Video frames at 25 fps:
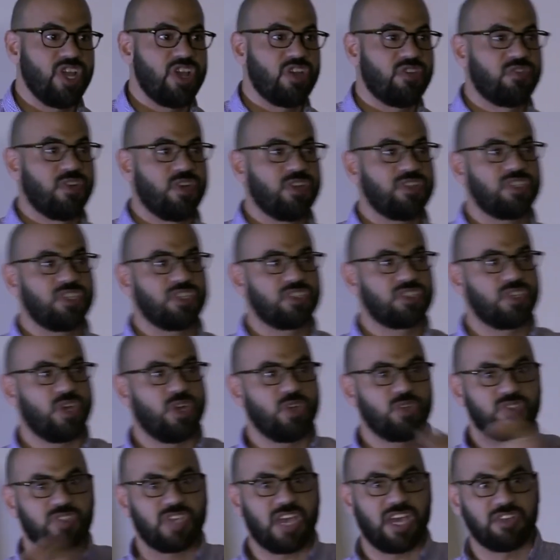versus
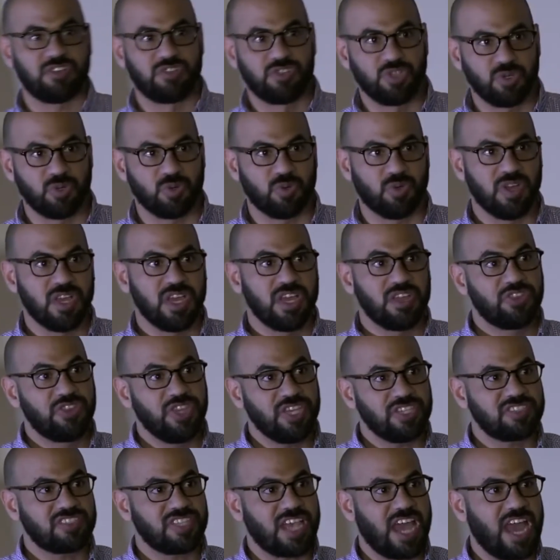those that do.
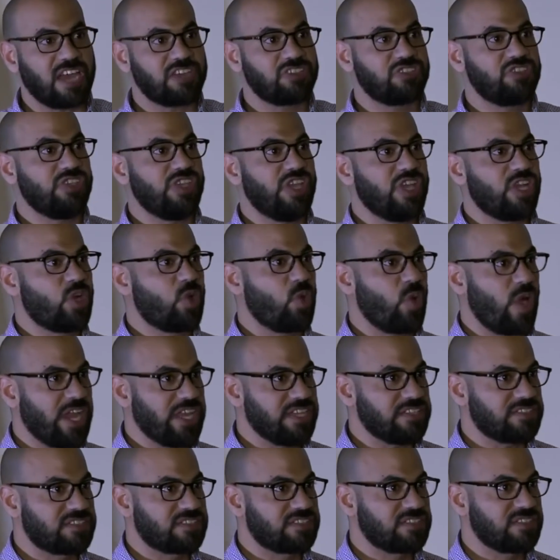This actually
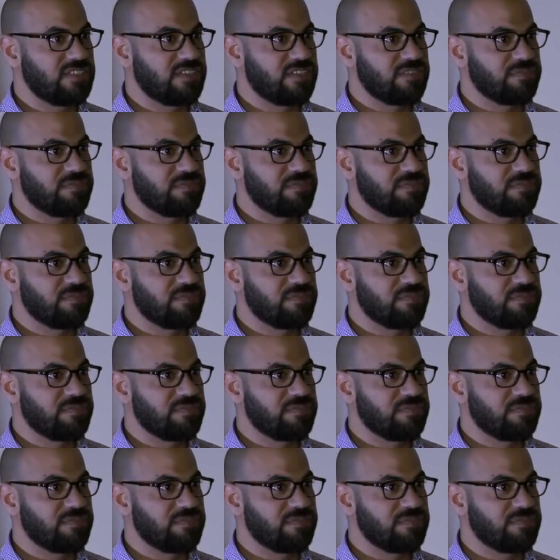equates